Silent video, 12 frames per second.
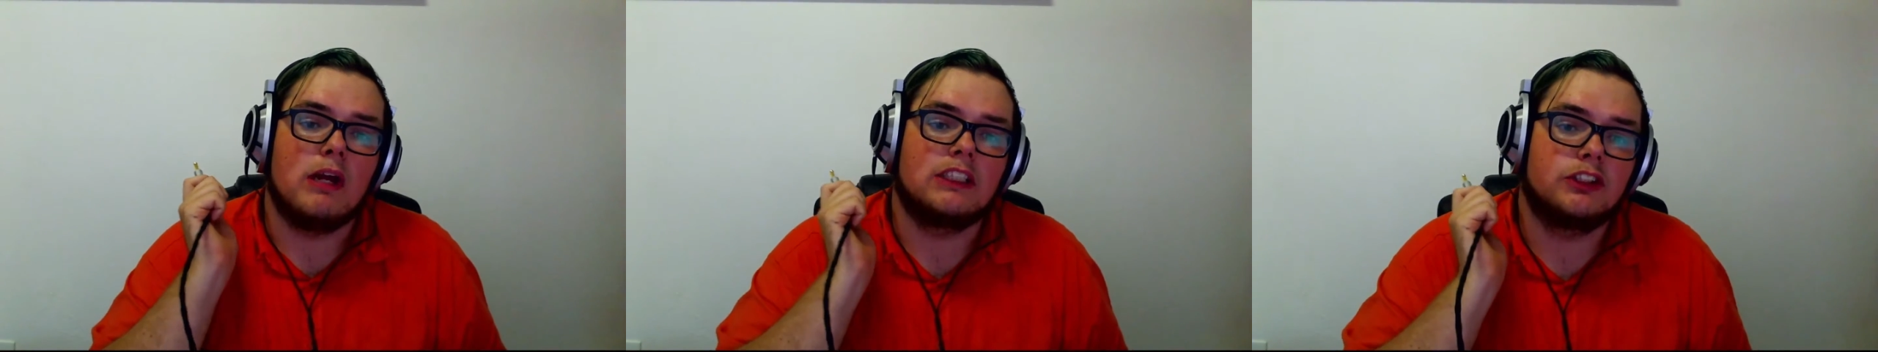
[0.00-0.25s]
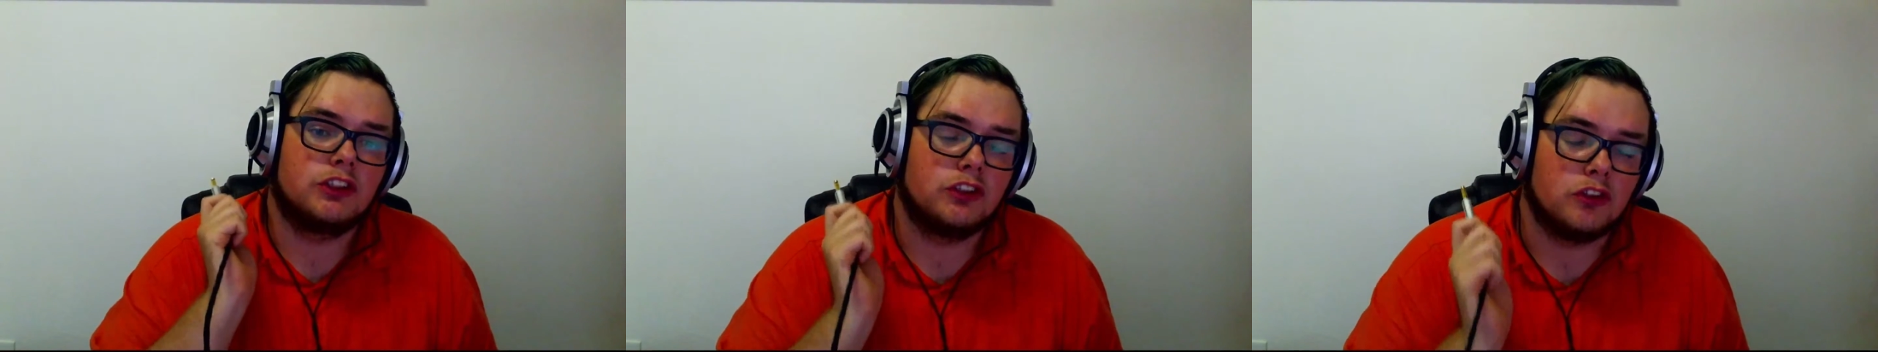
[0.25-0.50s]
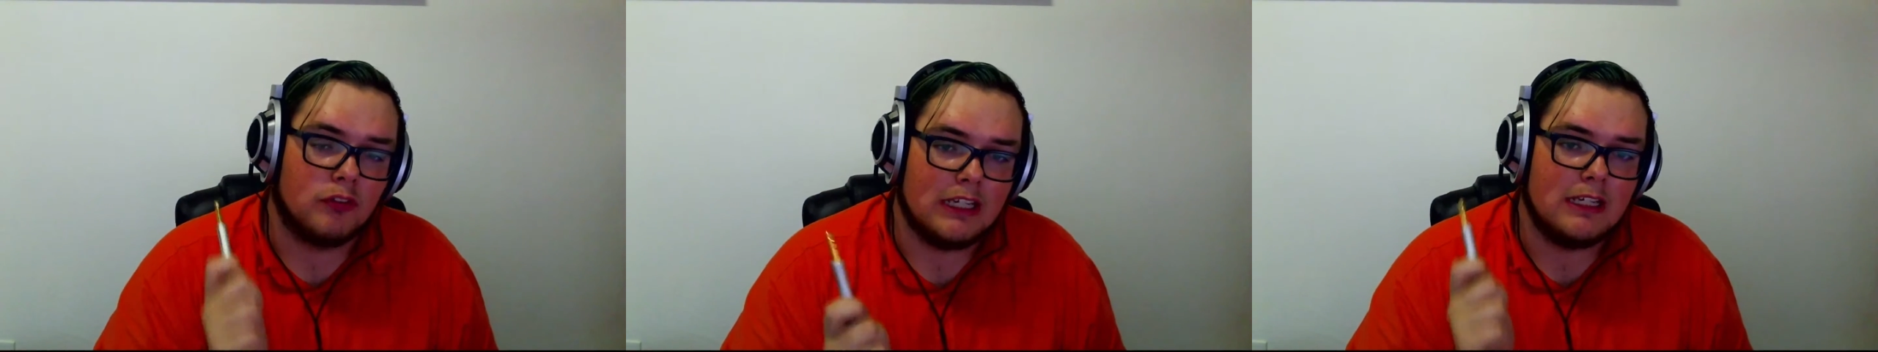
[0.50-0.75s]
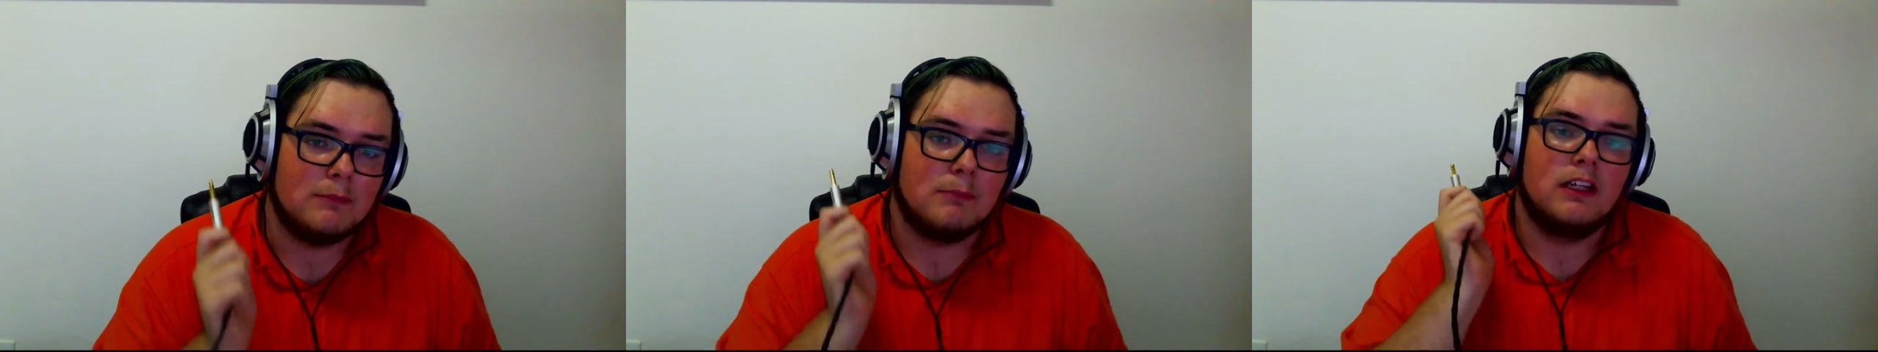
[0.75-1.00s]

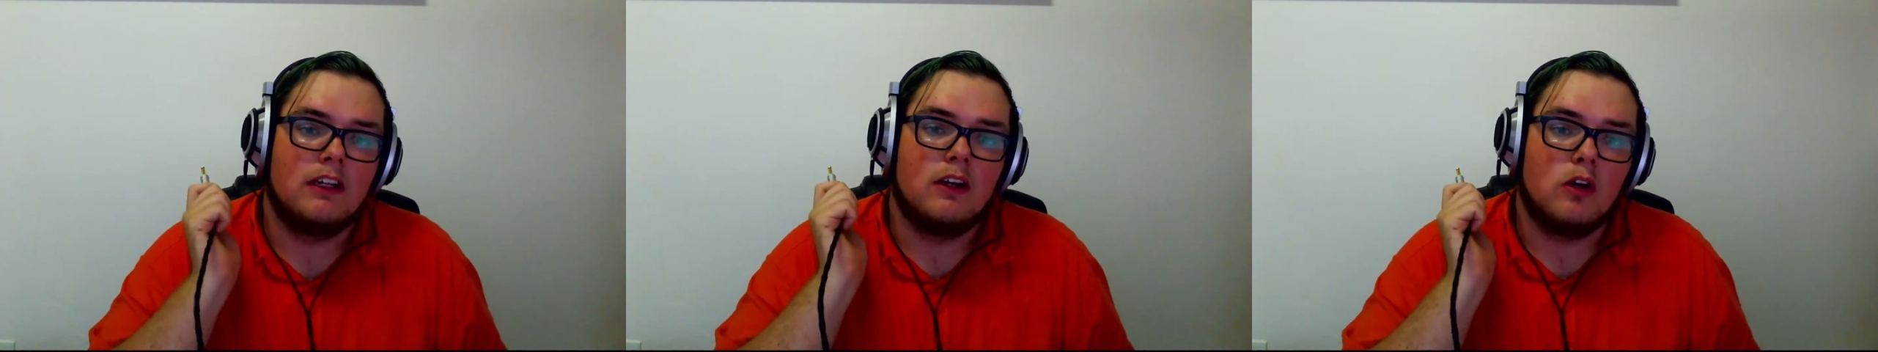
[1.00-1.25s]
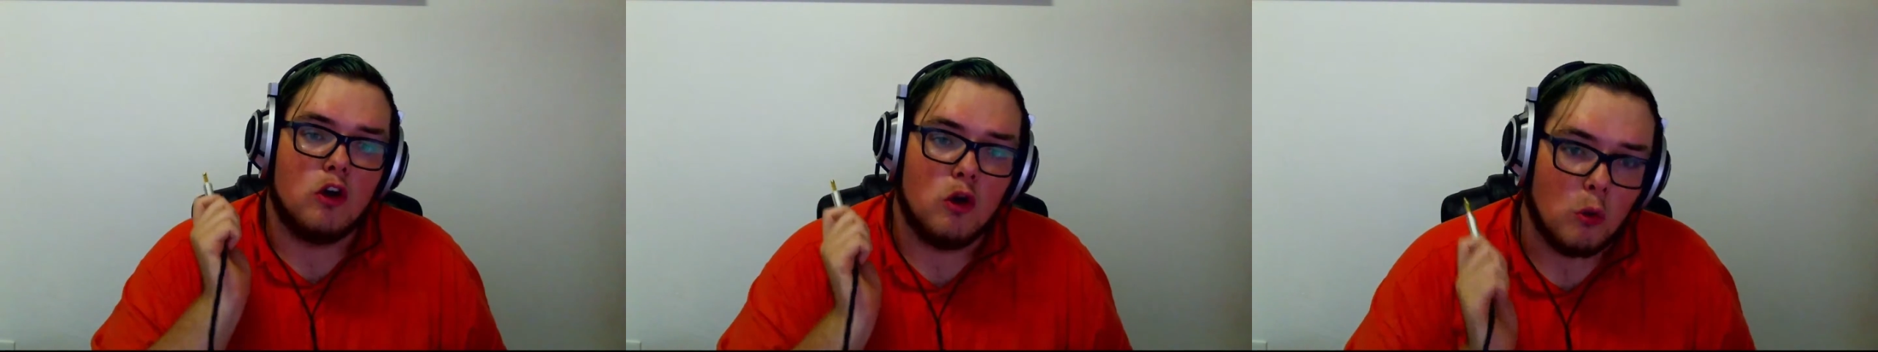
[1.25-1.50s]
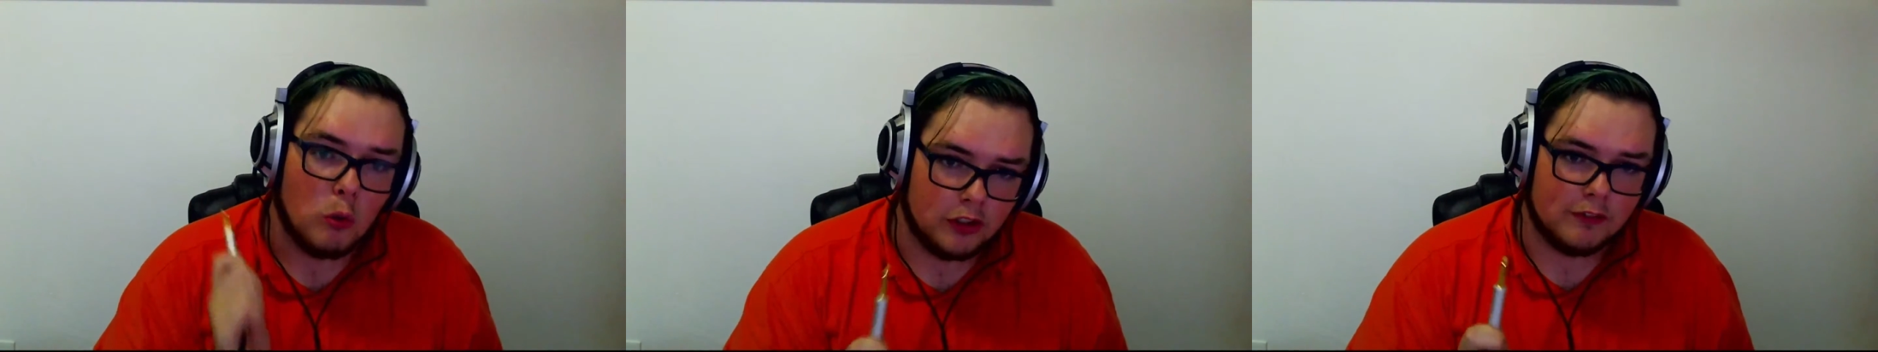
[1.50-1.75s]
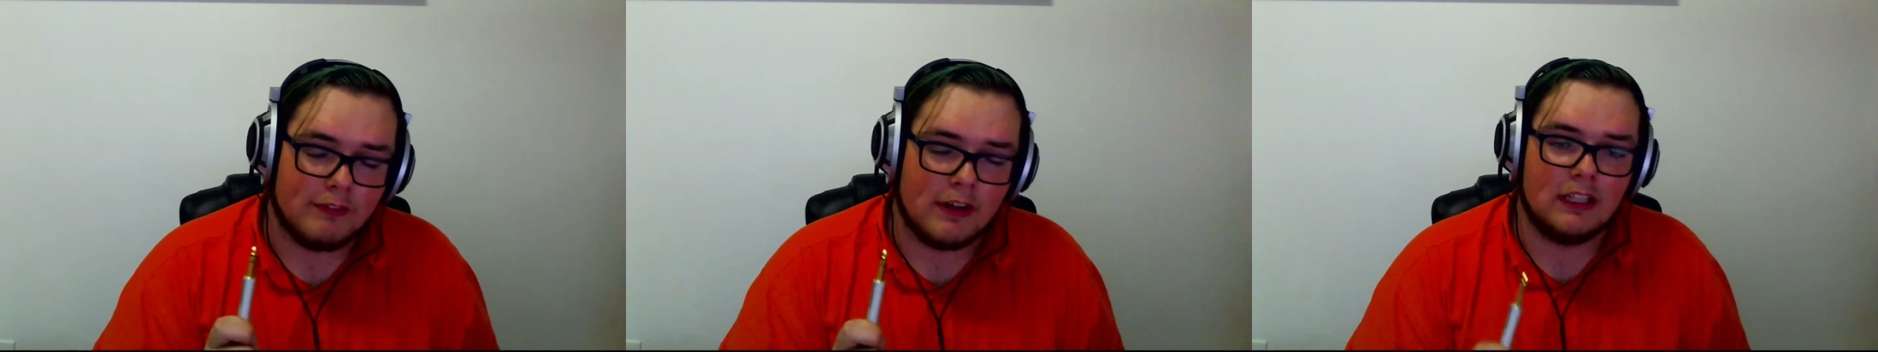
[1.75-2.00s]
extreme
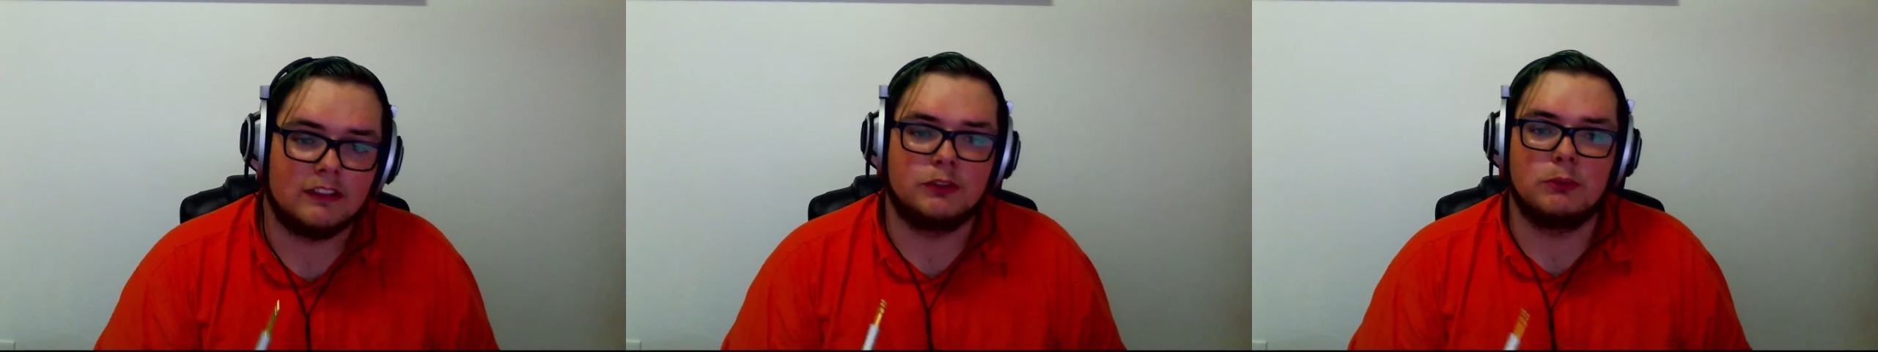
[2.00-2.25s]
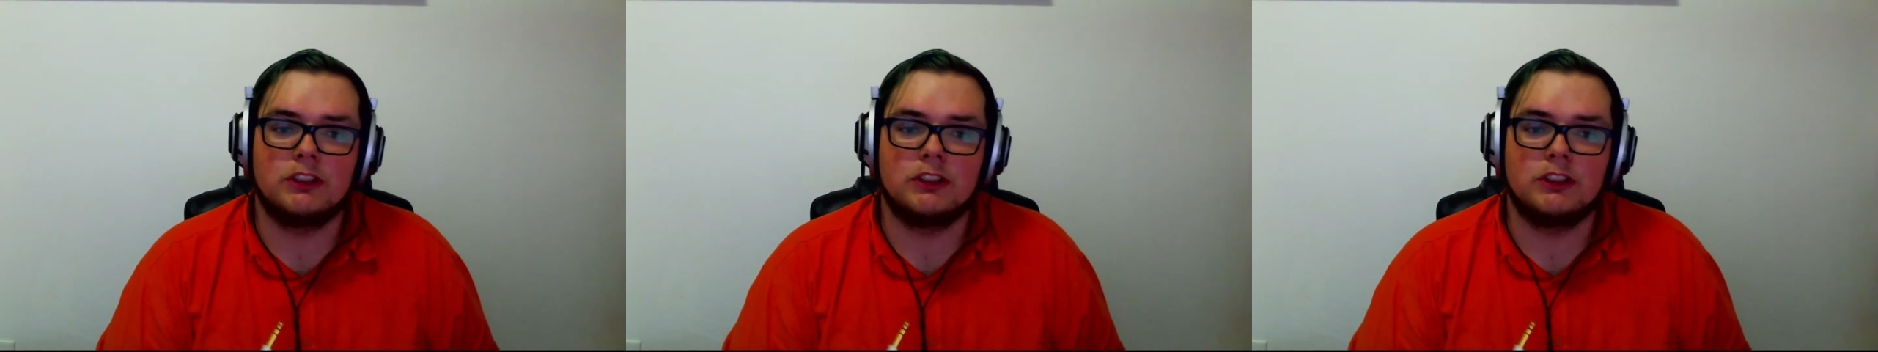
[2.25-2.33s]
audiophiles,